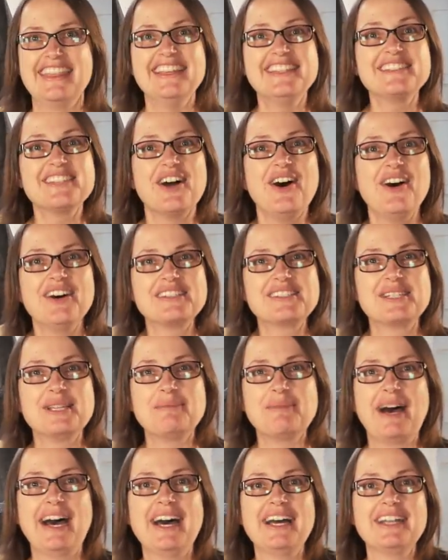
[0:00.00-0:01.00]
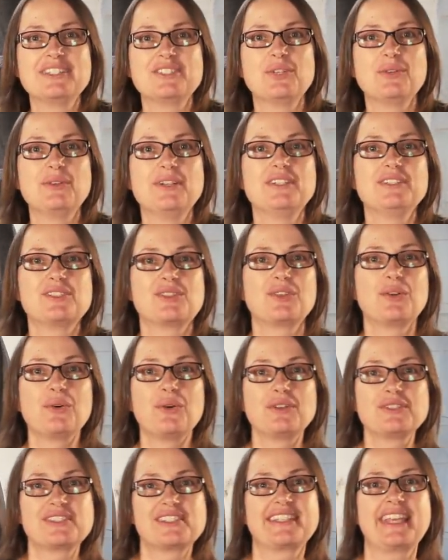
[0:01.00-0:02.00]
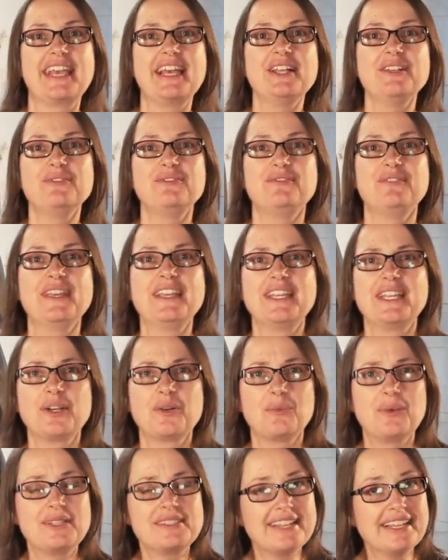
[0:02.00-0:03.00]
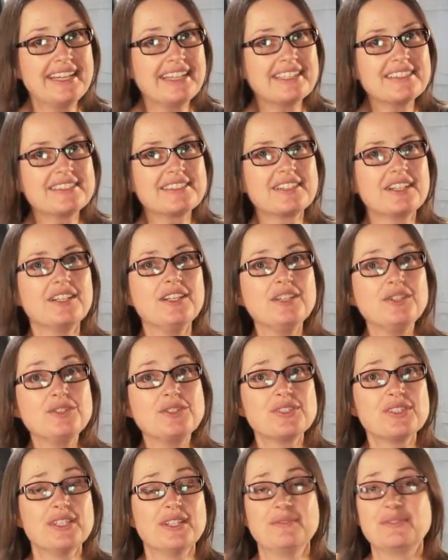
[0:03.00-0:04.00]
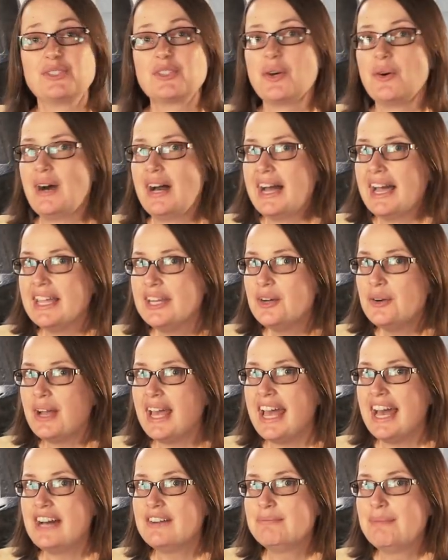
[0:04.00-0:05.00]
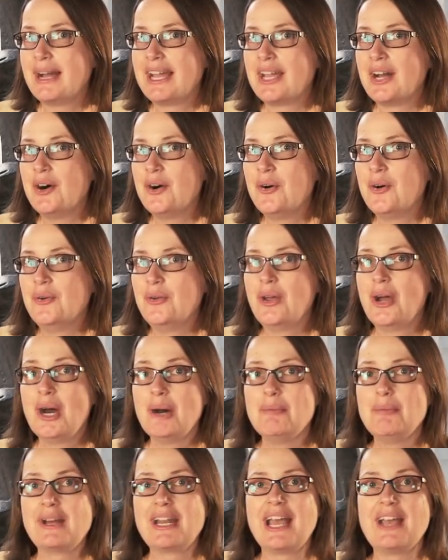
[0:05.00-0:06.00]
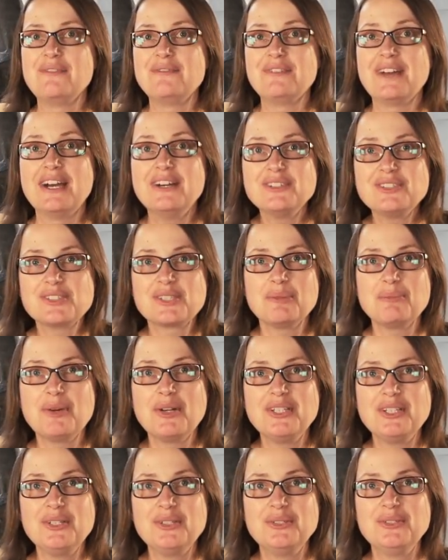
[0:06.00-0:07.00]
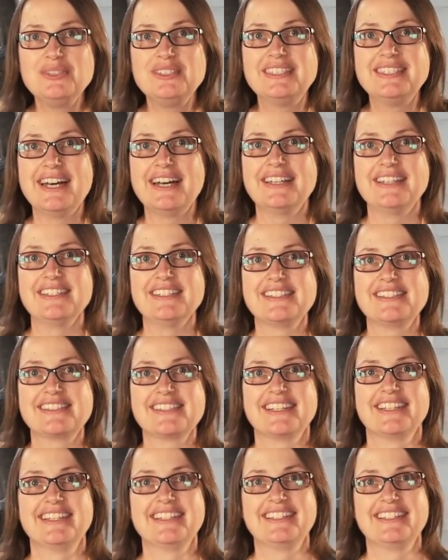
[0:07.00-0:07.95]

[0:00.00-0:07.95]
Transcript: This awesome Hot Toys Thor scale figure was an exclusive, so I don't have my own, but I found someone who does.